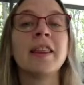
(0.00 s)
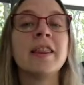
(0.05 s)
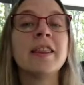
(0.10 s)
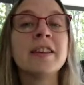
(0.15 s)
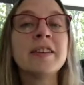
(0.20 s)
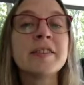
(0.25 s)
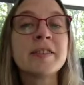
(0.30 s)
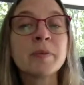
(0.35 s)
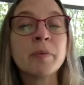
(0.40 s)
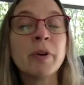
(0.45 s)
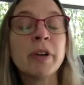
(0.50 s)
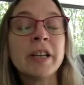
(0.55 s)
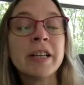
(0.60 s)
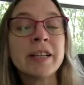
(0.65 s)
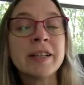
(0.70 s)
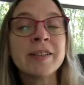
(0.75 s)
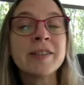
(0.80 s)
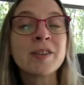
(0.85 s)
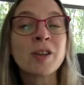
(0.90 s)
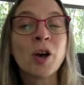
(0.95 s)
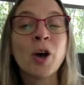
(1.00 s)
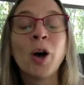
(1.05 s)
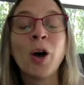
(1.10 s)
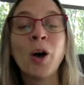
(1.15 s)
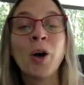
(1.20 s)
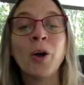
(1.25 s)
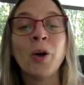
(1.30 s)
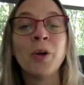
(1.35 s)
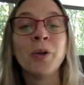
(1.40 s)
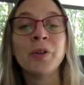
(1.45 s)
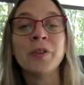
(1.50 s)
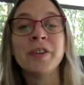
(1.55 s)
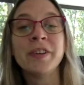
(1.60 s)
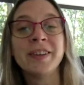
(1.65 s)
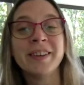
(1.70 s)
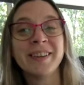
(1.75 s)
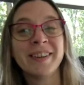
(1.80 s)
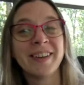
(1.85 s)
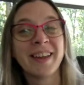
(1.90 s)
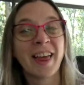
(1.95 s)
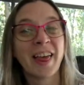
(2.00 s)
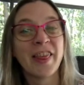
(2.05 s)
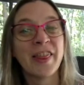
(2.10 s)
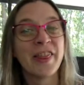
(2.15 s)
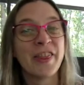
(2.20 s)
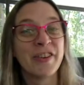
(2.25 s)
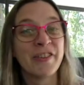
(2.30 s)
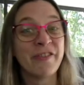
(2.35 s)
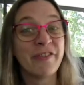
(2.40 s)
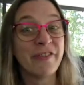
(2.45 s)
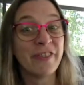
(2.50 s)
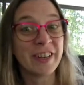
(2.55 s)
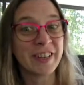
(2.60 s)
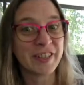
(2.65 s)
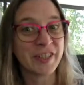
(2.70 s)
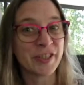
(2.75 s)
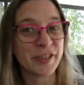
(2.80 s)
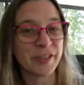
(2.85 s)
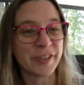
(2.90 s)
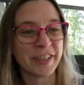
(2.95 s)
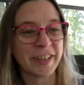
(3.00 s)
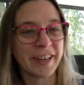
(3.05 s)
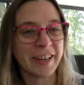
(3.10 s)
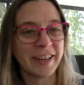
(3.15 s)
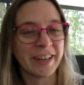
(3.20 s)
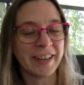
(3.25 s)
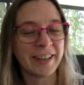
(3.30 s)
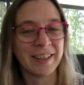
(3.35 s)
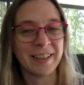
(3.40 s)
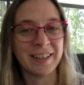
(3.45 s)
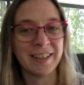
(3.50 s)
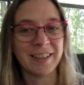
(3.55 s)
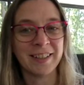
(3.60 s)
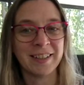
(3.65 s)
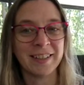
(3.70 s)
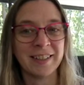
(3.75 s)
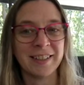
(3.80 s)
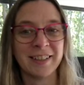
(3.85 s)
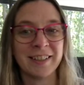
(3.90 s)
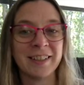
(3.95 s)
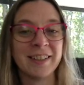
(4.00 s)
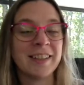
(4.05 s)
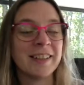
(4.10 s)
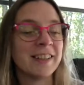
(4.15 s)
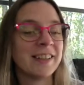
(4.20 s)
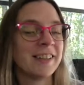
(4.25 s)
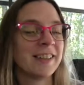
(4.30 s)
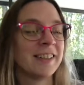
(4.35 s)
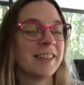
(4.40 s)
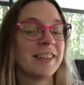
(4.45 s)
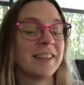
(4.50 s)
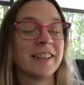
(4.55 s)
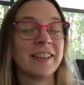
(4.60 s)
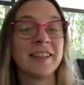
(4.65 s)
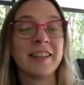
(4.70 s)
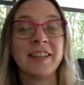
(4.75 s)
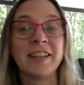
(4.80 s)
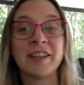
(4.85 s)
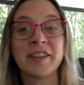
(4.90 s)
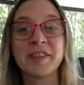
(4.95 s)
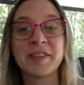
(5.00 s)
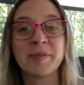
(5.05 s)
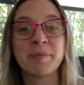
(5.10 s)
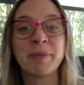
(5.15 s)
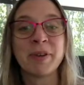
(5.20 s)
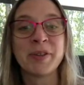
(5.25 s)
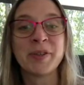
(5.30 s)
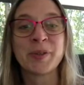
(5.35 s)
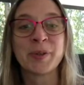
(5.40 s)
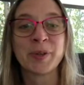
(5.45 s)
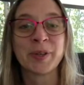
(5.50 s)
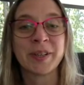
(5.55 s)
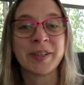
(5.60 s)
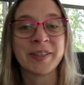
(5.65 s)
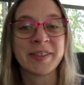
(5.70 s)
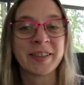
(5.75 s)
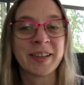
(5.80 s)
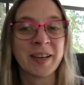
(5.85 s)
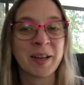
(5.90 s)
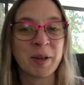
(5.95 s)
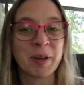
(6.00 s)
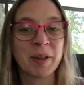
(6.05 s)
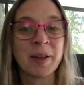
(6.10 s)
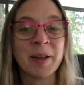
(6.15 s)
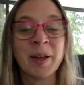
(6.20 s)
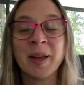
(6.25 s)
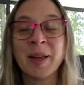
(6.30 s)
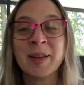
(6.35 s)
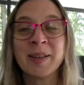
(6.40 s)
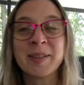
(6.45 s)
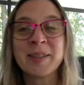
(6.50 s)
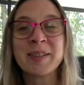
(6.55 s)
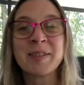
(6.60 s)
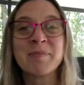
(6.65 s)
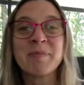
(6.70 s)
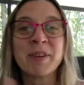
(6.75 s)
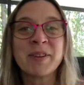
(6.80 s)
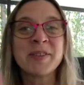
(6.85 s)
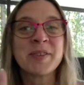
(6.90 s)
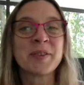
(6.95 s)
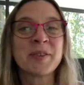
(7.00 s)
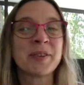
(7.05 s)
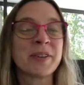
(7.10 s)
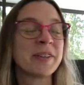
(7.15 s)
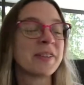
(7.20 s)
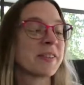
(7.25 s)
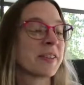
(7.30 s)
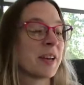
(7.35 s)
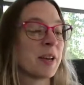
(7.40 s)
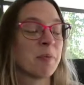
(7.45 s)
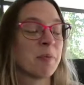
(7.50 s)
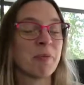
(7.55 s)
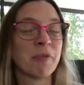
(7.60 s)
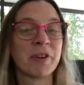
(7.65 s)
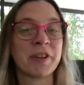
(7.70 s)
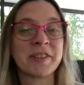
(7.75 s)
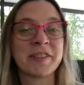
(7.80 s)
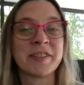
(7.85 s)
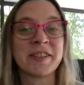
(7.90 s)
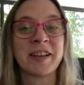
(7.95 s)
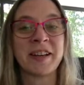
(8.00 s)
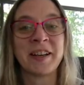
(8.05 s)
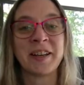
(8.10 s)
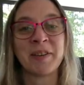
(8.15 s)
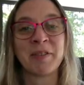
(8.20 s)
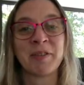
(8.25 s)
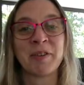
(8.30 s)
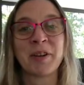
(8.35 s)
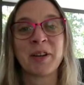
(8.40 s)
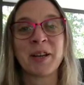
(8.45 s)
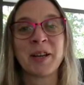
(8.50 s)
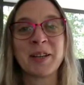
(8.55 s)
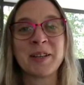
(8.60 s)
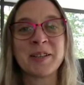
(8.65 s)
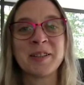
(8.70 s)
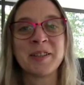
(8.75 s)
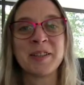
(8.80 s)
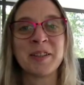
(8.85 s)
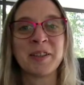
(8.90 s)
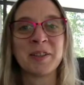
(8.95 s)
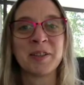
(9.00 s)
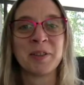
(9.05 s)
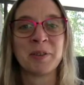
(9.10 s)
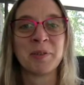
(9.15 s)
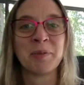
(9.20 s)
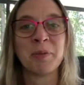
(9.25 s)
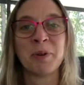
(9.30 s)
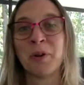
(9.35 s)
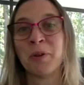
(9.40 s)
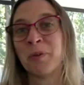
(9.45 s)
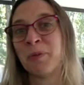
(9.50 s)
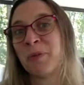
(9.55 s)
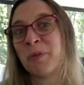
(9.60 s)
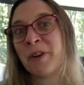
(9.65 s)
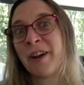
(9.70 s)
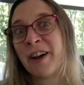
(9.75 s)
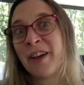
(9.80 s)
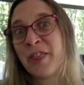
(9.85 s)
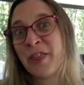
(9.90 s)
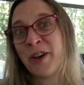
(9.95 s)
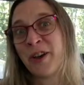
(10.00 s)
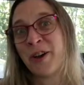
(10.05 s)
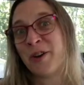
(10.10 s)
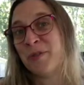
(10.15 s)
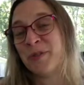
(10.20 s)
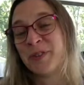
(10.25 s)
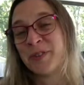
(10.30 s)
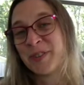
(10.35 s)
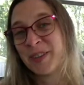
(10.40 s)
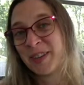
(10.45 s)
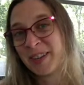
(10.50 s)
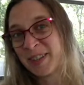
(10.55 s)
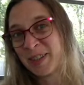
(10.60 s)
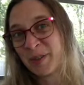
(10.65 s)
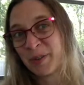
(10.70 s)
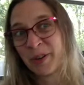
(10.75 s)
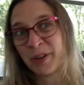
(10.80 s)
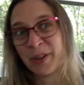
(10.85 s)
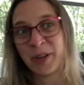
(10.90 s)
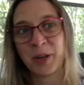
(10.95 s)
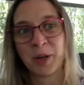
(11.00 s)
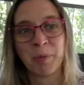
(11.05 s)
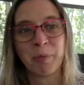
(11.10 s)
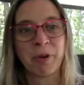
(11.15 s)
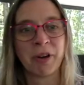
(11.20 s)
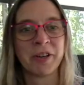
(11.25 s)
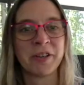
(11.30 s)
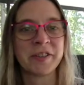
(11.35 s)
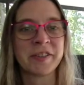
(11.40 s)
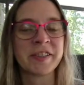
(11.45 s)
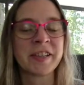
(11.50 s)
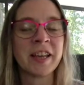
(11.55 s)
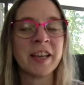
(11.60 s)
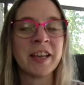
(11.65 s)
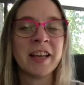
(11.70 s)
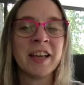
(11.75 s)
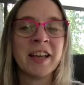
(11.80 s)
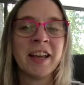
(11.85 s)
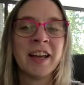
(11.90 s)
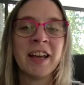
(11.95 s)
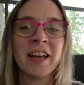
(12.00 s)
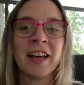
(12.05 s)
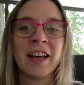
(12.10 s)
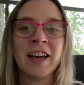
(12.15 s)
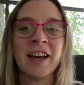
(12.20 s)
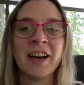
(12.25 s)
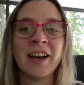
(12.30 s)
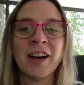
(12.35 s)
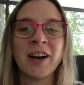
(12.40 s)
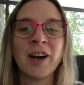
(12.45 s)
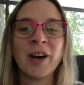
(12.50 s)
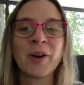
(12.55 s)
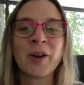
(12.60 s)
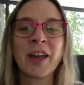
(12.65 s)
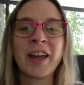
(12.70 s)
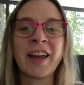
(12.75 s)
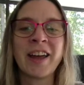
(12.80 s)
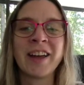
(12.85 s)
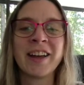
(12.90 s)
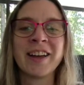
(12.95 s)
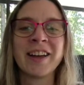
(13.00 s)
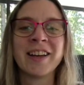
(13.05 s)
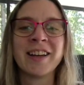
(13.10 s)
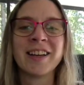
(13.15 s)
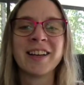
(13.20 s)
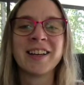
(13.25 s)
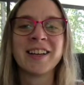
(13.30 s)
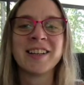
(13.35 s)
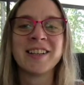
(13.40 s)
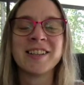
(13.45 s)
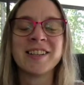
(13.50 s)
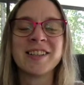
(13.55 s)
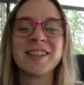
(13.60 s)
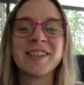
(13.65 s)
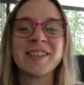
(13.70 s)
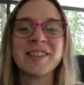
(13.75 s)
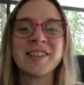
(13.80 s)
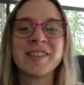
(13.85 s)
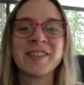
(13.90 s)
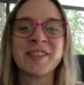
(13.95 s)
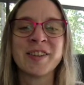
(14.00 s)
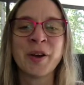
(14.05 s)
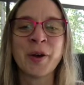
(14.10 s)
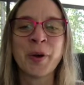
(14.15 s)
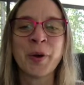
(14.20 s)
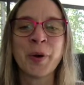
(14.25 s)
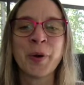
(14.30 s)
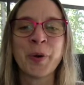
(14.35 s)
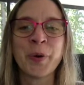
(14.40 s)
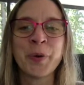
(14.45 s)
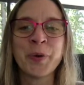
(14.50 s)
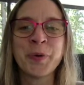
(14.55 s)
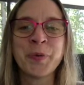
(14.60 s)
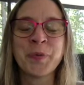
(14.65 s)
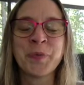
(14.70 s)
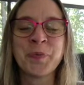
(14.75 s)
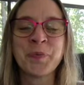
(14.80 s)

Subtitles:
this one is called The Victory. Yes, my story is getting more exciting. We're getting to what I thought was like the really good parts. Okay, so